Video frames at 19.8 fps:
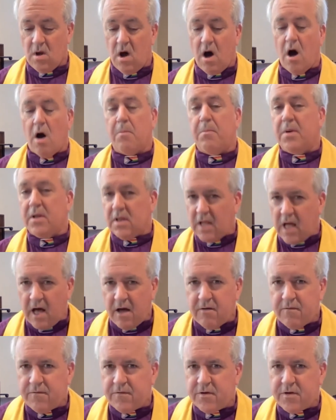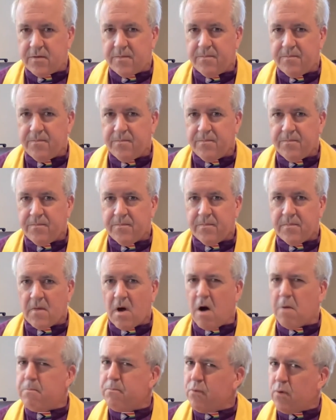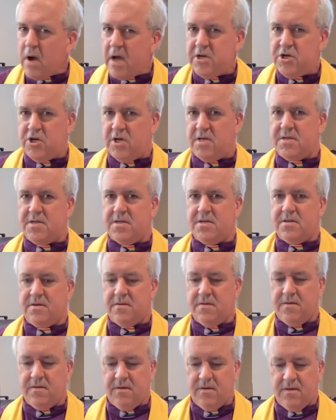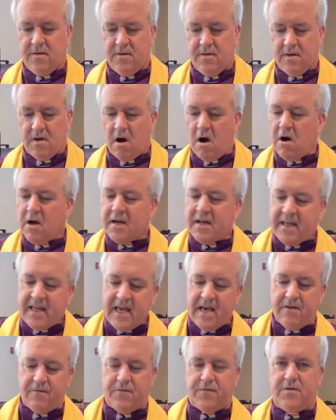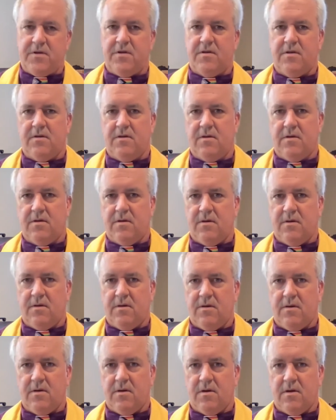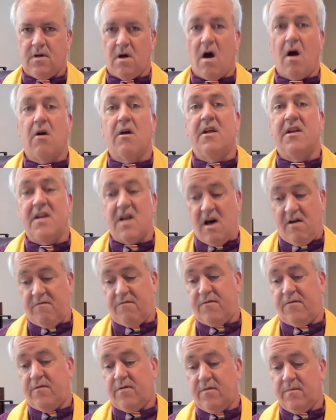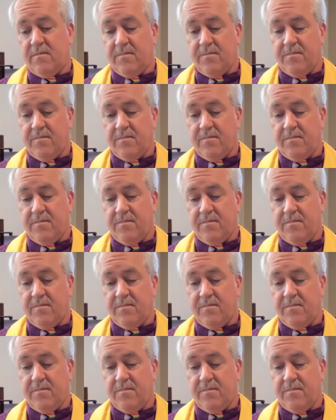are beloved, are precious, are a gift, are enough.